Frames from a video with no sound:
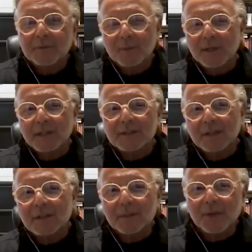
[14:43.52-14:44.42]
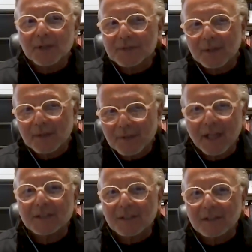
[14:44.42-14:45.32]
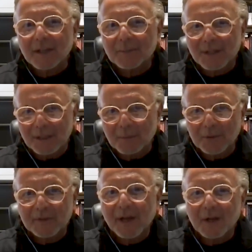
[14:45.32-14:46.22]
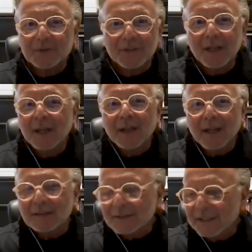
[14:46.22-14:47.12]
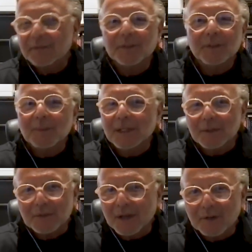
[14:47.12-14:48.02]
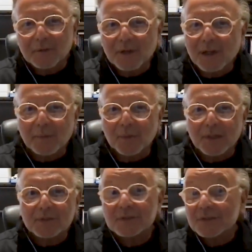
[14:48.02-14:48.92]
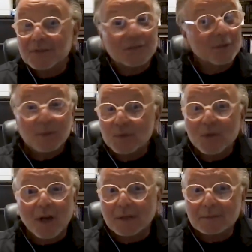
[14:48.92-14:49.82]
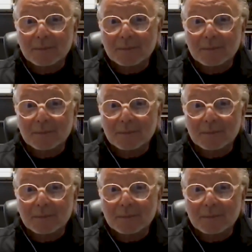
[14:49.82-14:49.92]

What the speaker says: When I say clamp your house, they'll actually clamp the input of the house and leave the meter there for a couple of weeks just to see what you draw.